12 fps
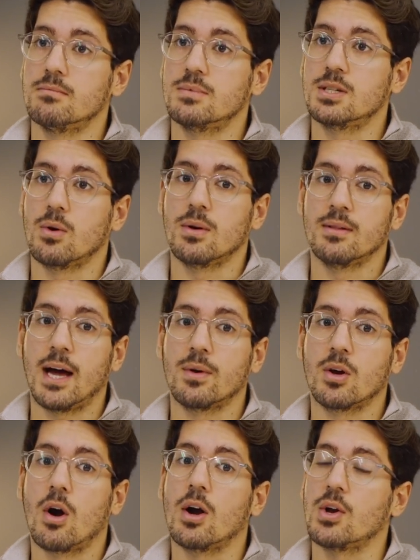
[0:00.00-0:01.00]
So in that
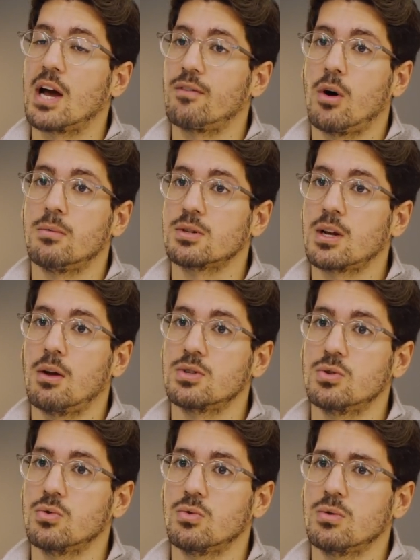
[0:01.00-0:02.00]
regard, you have almost close
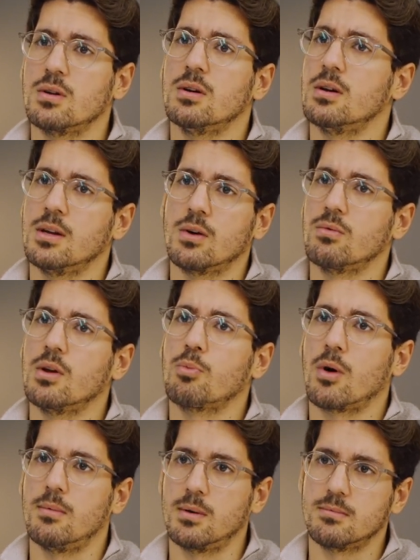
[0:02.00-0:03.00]
to no
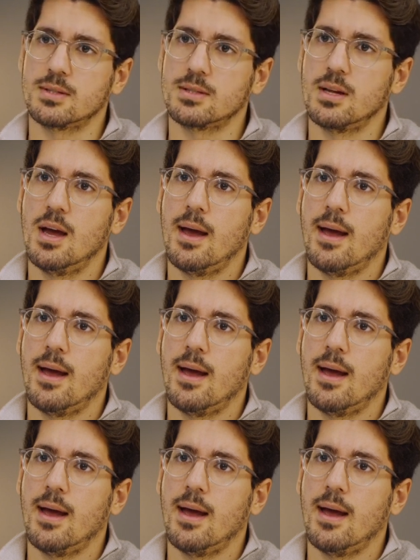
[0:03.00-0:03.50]
problems.